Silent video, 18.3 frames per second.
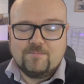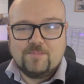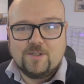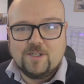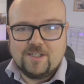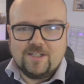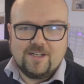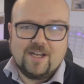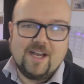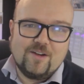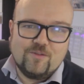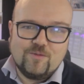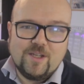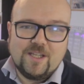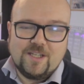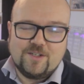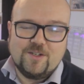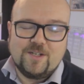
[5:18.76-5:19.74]
but I
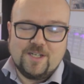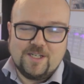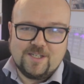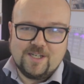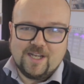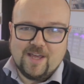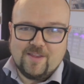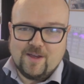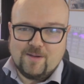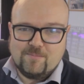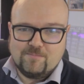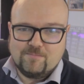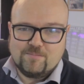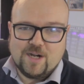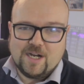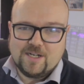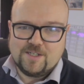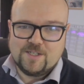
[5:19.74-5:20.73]
really do need to get that
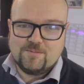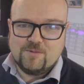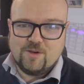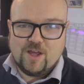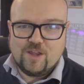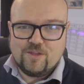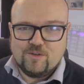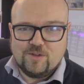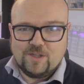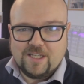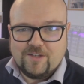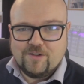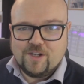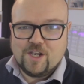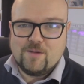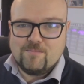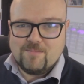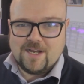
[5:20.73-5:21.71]
practice more. I thought
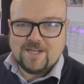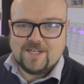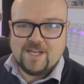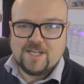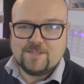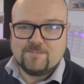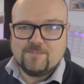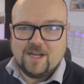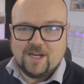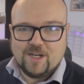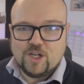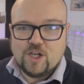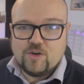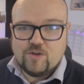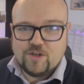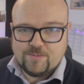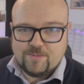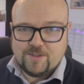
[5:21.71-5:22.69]
leaving it on my desk might
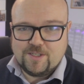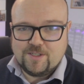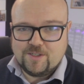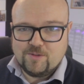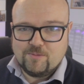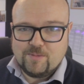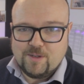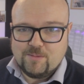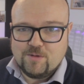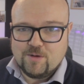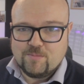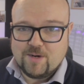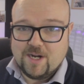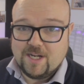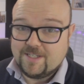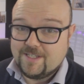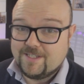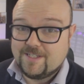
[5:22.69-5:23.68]
encourage me to do a bit more
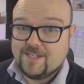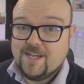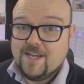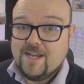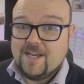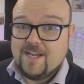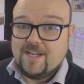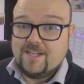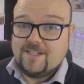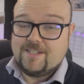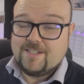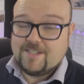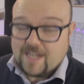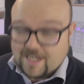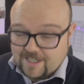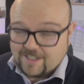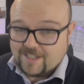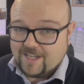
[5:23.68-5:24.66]
practice.
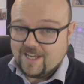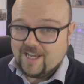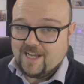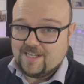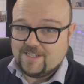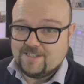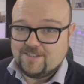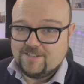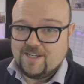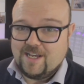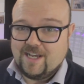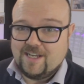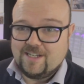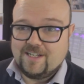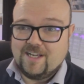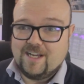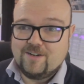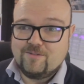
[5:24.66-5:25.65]
Sadly it hasn't,
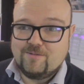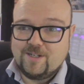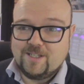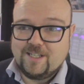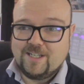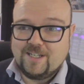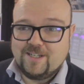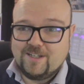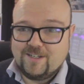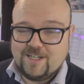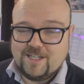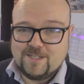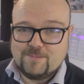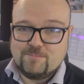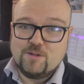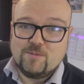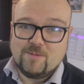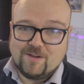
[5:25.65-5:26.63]
and I really need
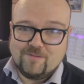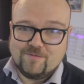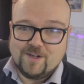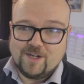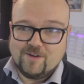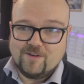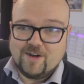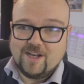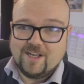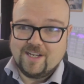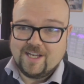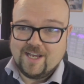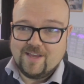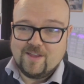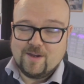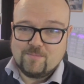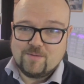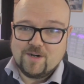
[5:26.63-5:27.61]
to pull my finger out and
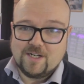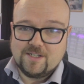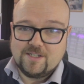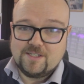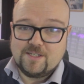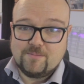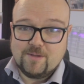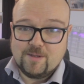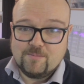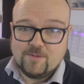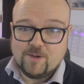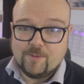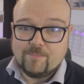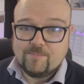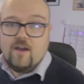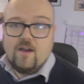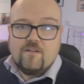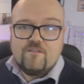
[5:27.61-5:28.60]
get that practiced a bit
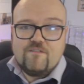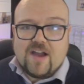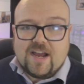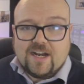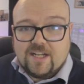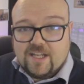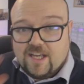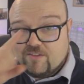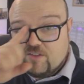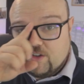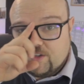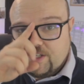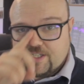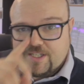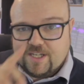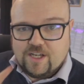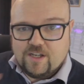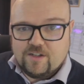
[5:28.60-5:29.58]
more. Finally, I've got
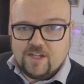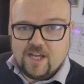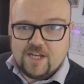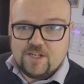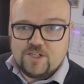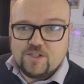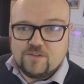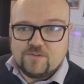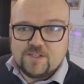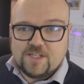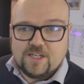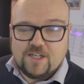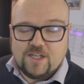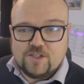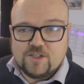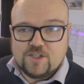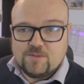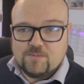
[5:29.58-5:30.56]
these neon lights. You've seen
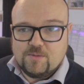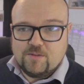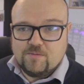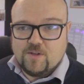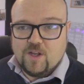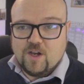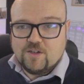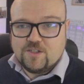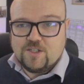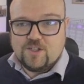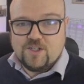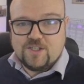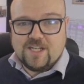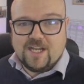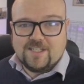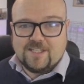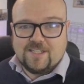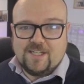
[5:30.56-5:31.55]
it in some of the vlogs. It
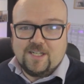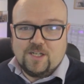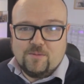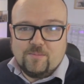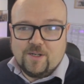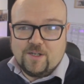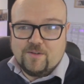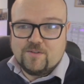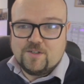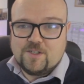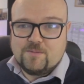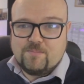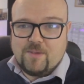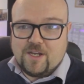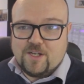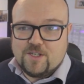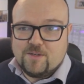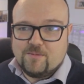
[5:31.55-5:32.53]
just adds a little bit of a
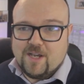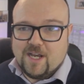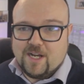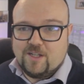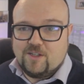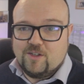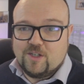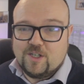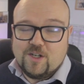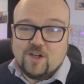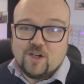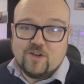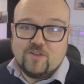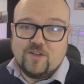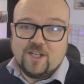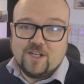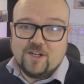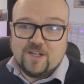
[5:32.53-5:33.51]
spaceship kind of look. You're not
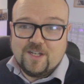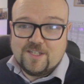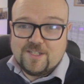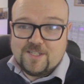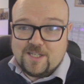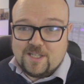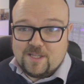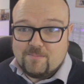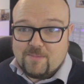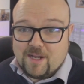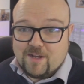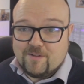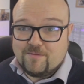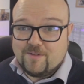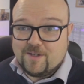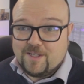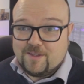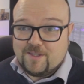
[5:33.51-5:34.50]
really going to see the
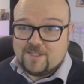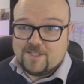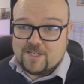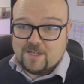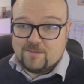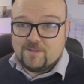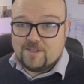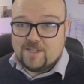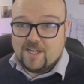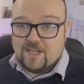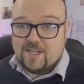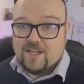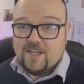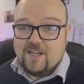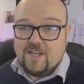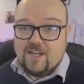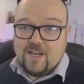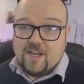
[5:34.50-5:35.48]
benefit at this time of day.
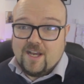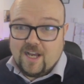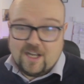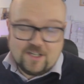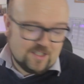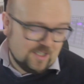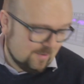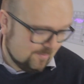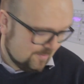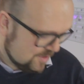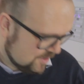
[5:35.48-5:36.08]
Actually, let